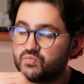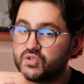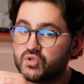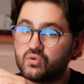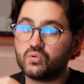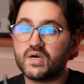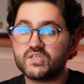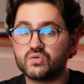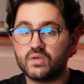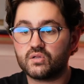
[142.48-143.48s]
we do like
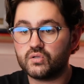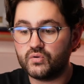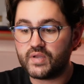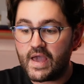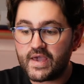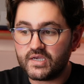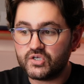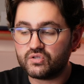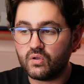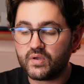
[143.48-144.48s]
to include
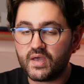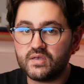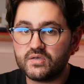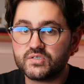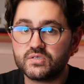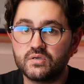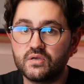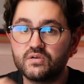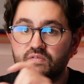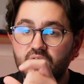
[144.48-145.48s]
age locators
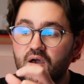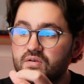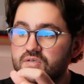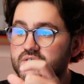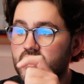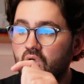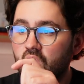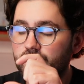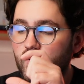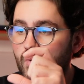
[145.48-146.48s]
and definers,
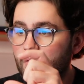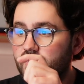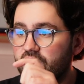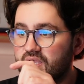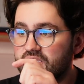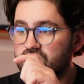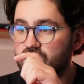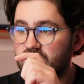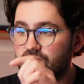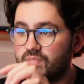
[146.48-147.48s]
but one thing is
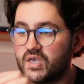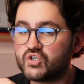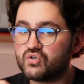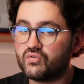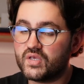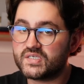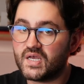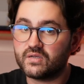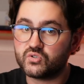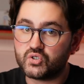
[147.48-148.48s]
to make sure these
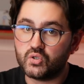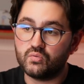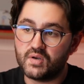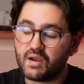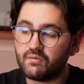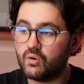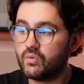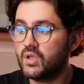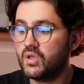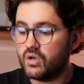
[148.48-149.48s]
aren't too narrow.
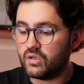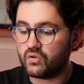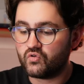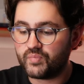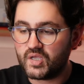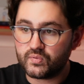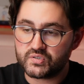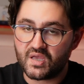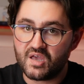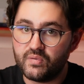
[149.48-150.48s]
A lot of people's
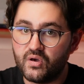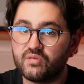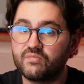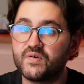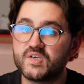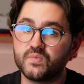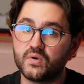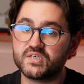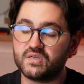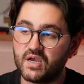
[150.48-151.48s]
date of birth on
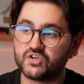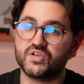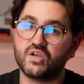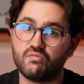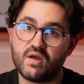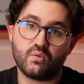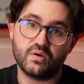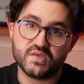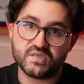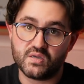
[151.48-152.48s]
Facebook isn't actually correct
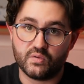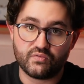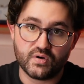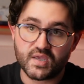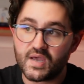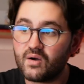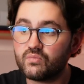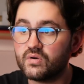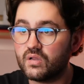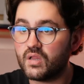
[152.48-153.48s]
when they sign up for an
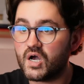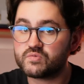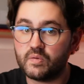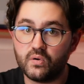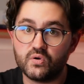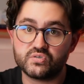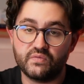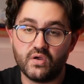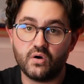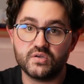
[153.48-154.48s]
account. A large proportion
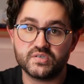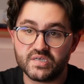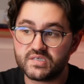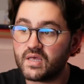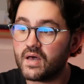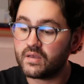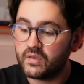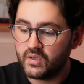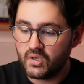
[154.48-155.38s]
of the audience is that.